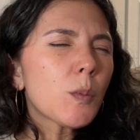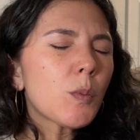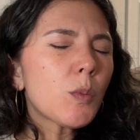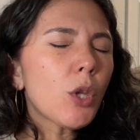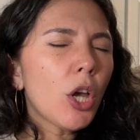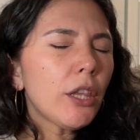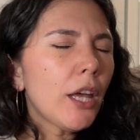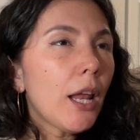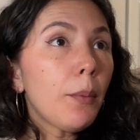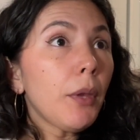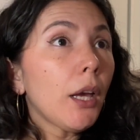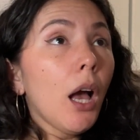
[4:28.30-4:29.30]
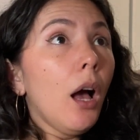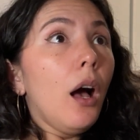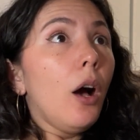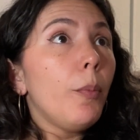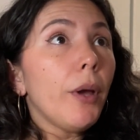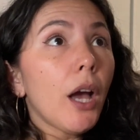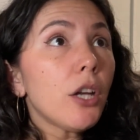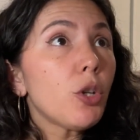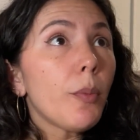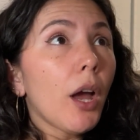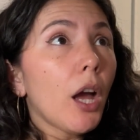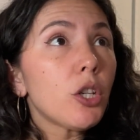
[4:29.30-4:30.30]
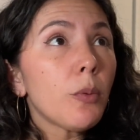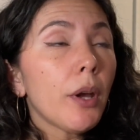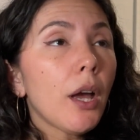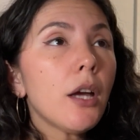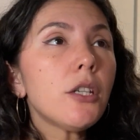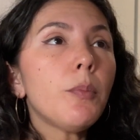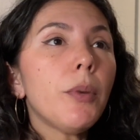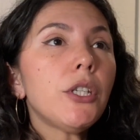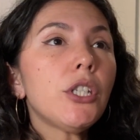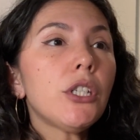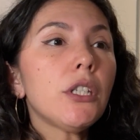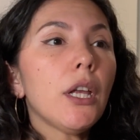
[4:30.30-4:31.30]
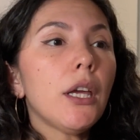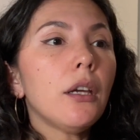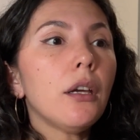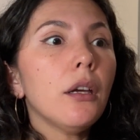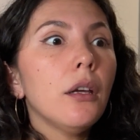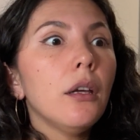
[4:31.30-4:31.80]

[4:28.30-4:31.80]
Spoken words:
not that I'm like, oh my gosh, but just like